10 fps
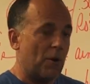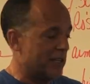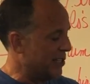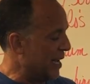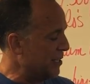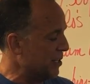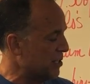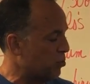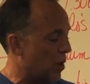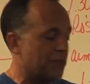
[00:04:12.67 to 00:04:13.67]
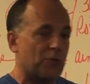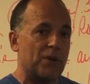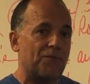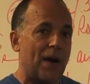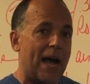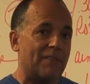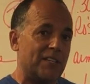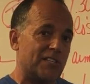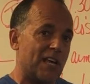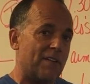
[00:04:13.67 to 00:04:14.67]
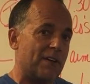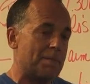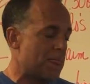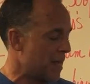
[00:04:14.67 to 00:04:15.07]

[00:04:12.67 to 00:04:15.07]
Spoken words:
extensions, 1, 3, 5, and 7.